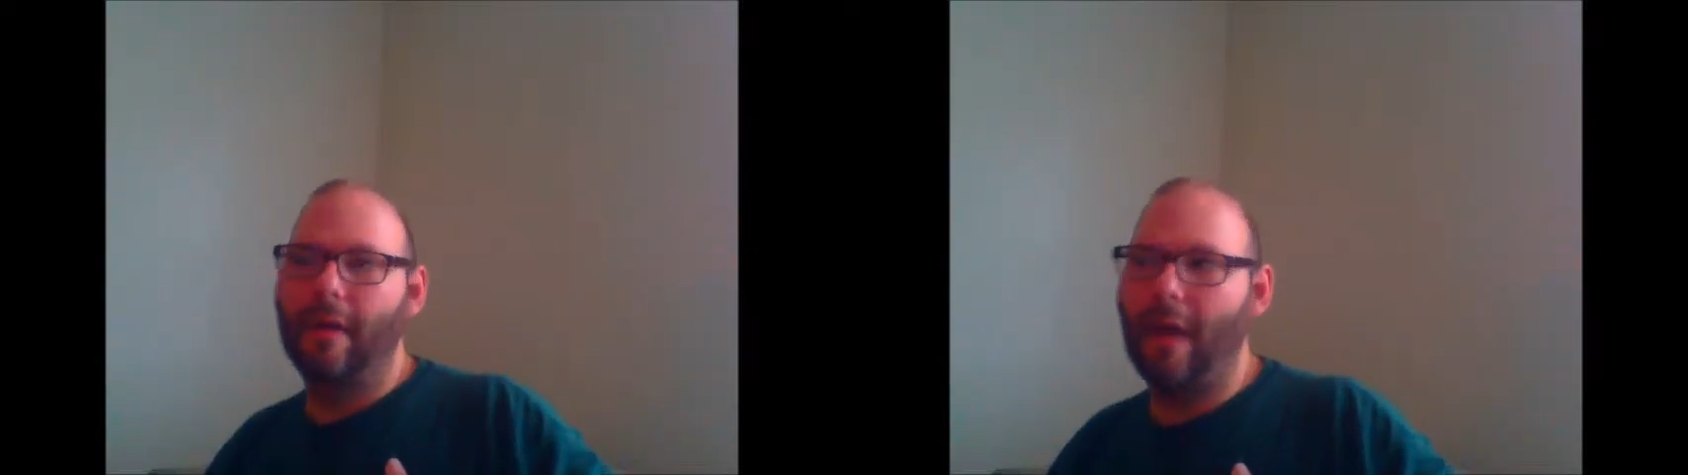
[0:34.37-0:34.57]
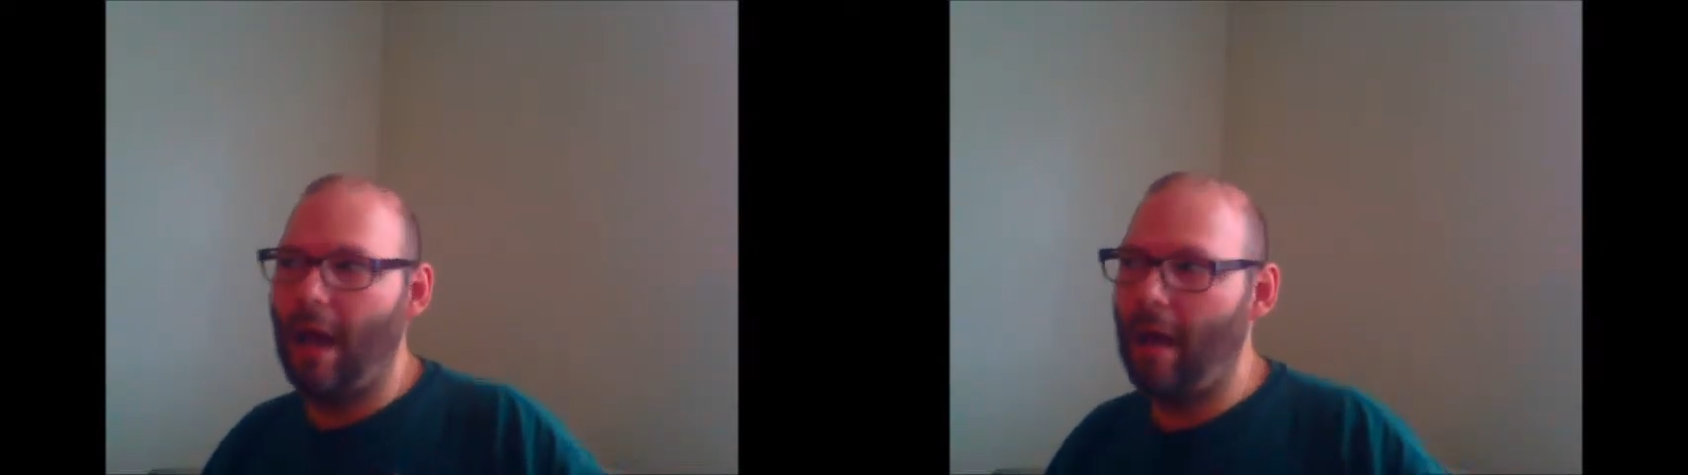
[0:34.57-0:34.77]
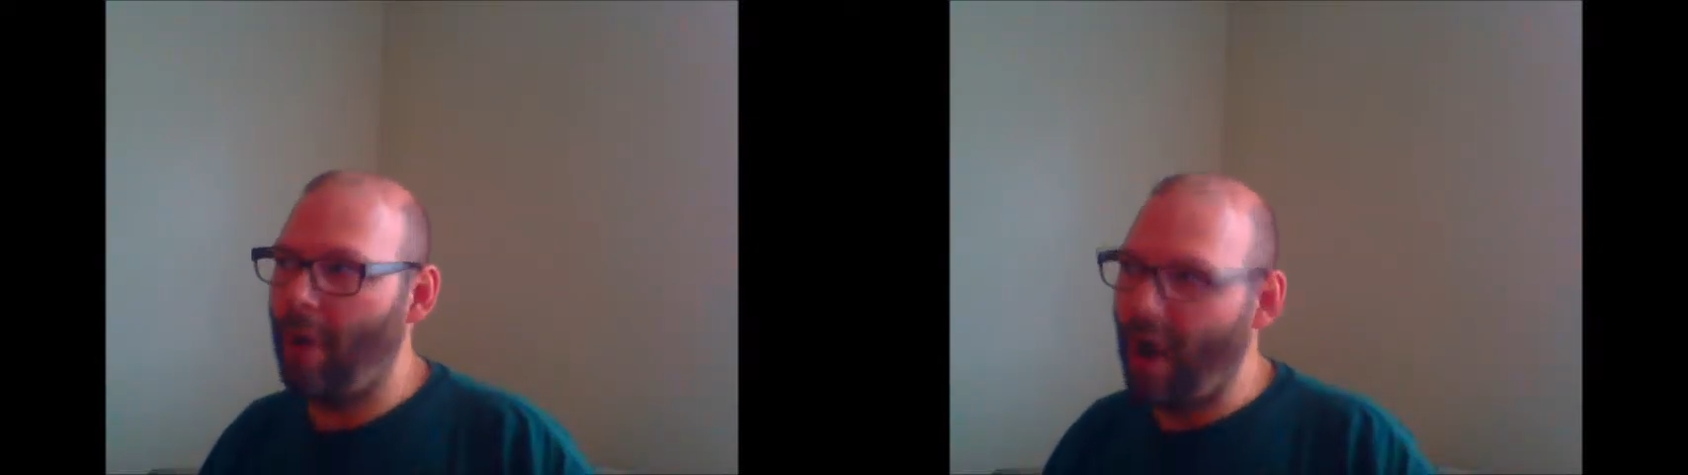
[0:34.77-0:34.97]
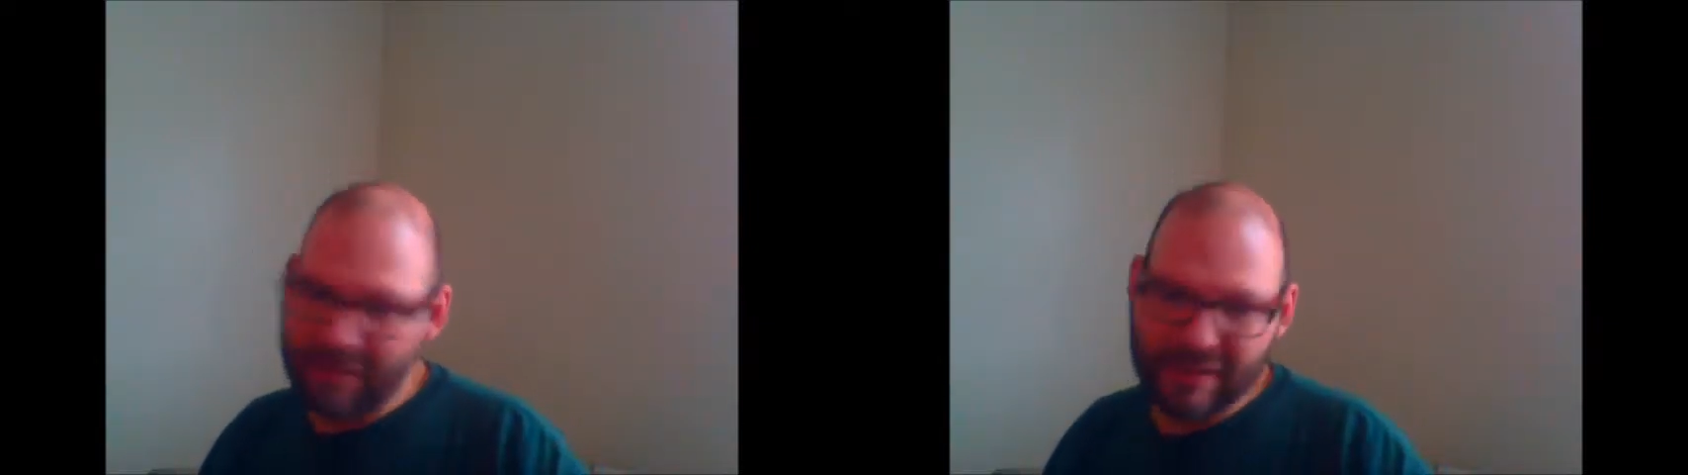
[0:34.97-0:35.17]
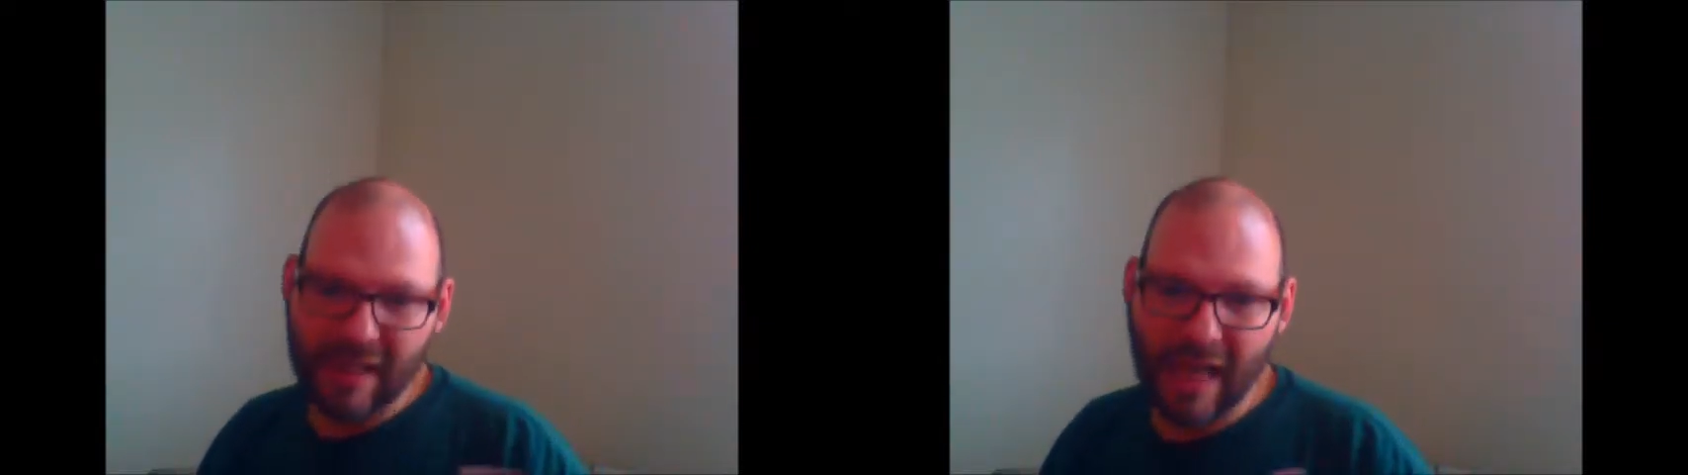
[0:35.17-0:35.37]

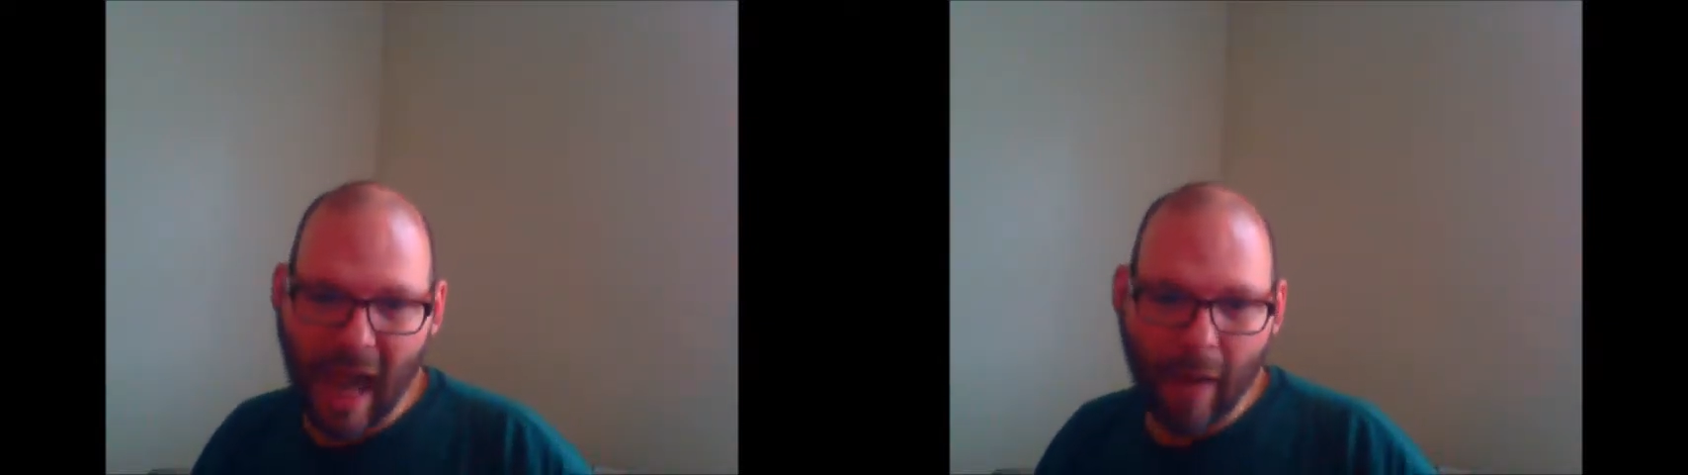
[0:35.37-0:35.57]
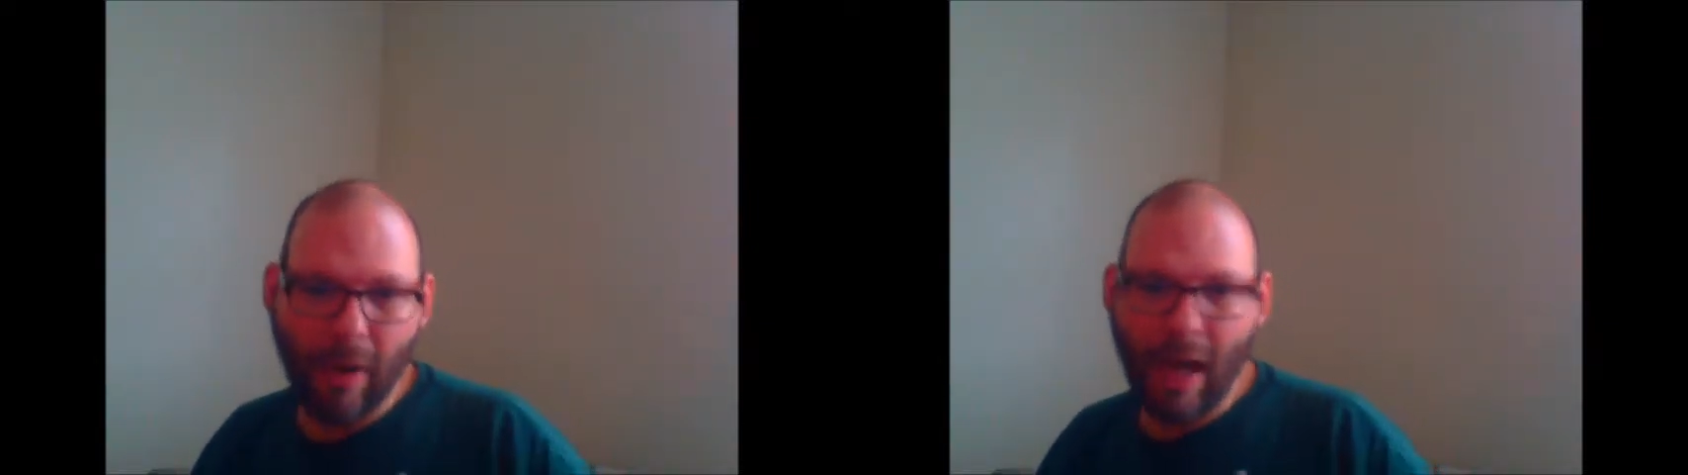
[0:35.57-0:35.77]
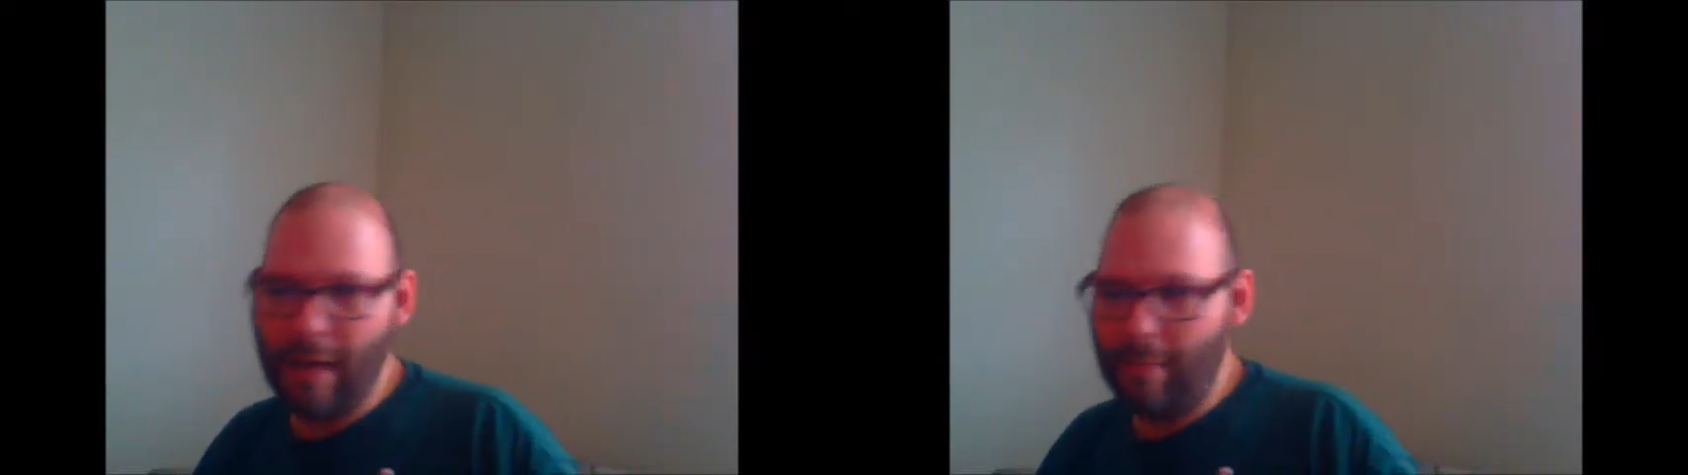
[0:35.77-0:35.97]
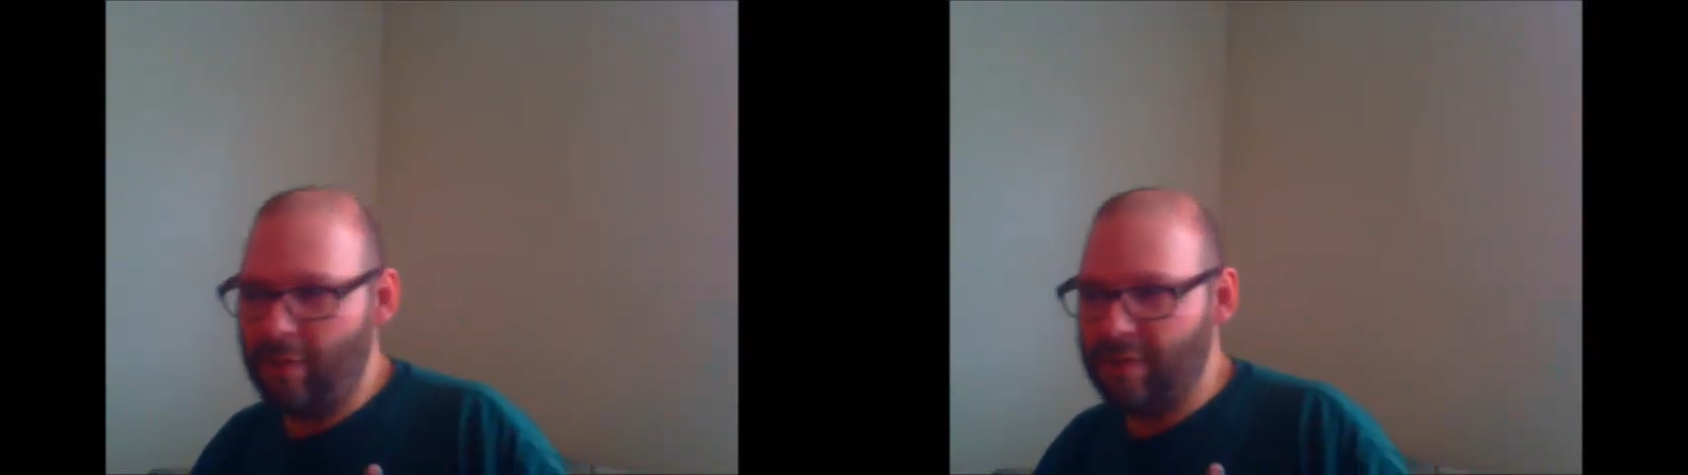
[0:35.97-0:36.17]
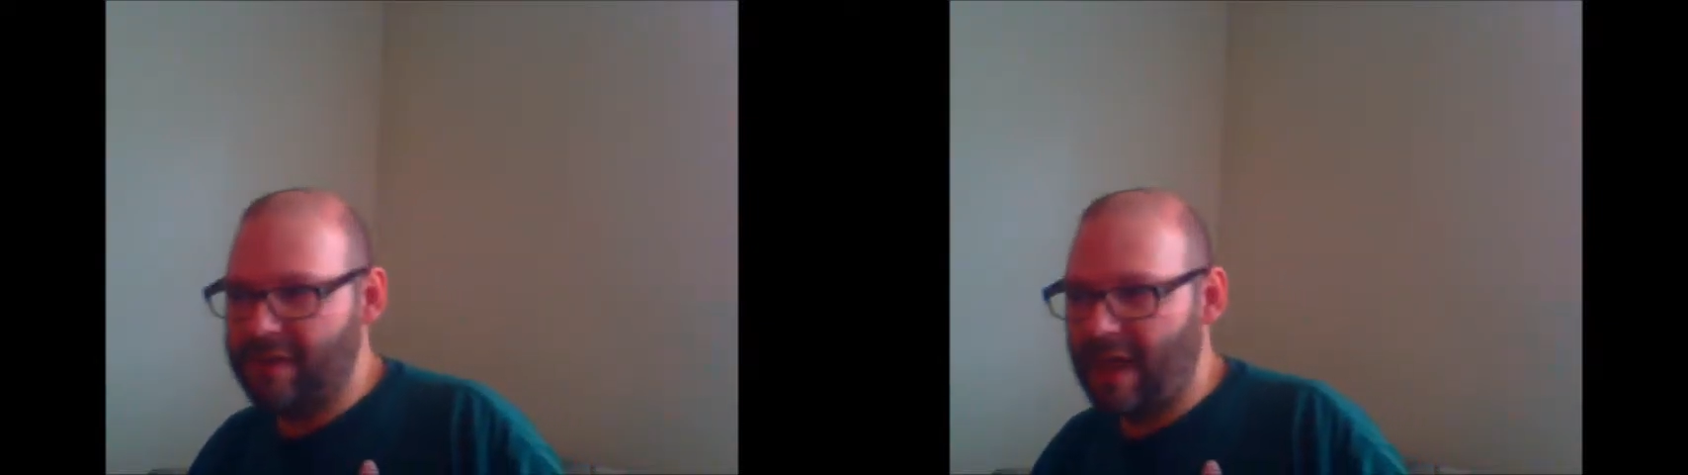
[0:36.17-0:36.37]
obviously I ride a
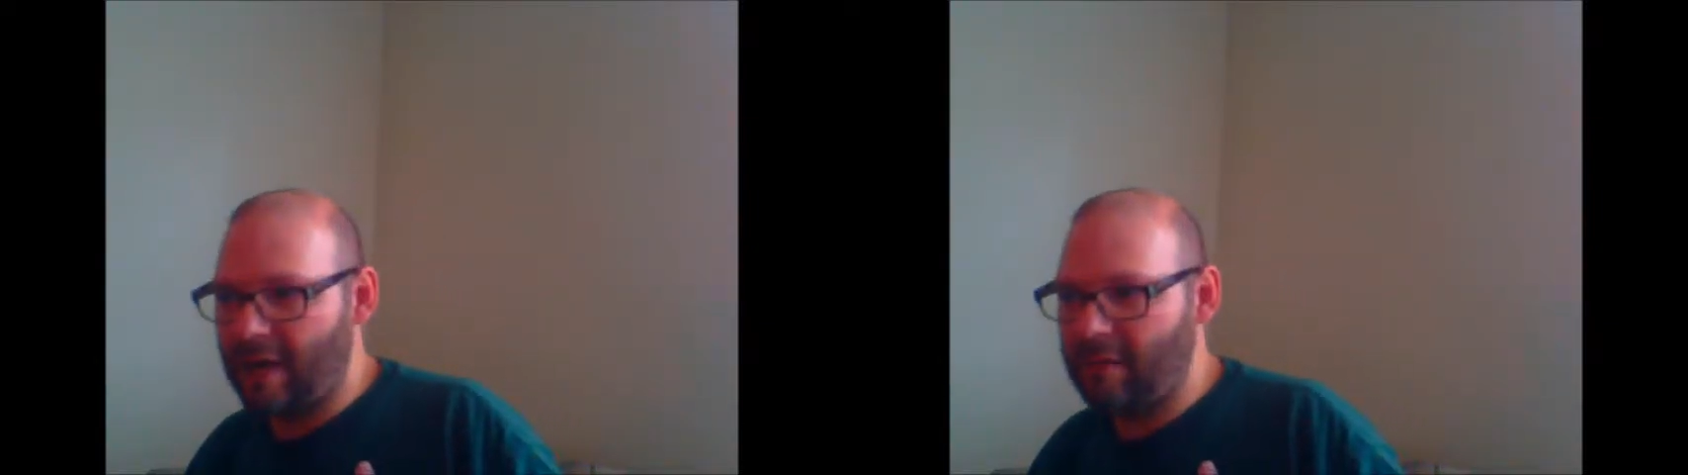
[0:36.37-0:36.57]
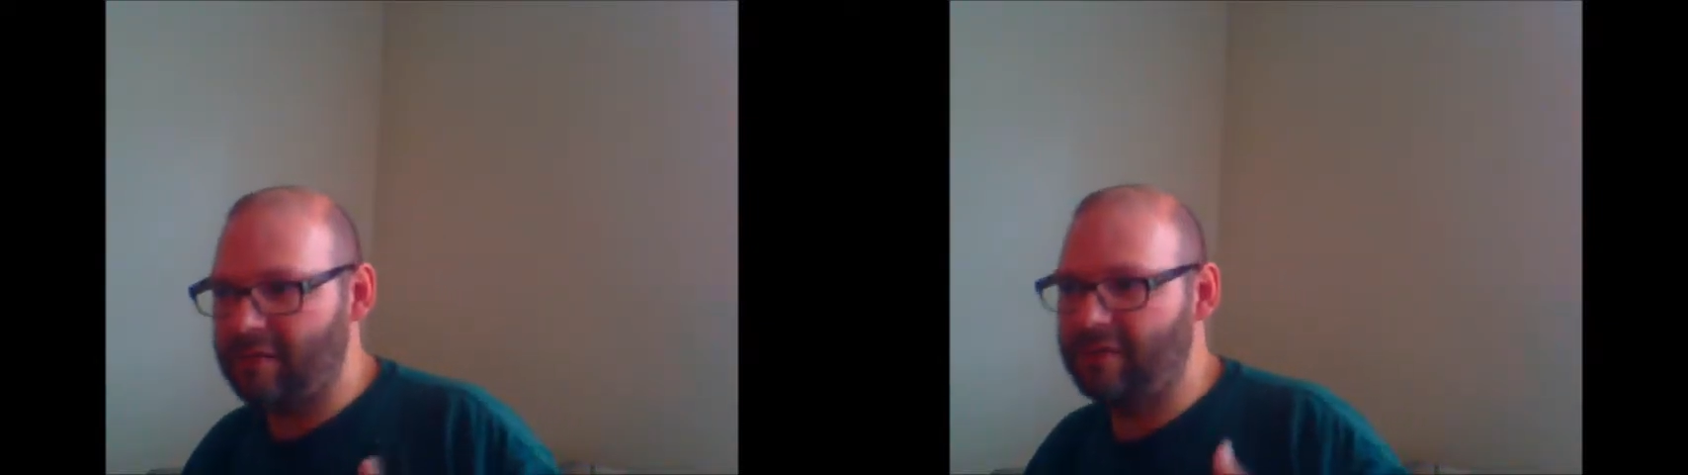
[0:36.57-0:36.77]
motorcycle,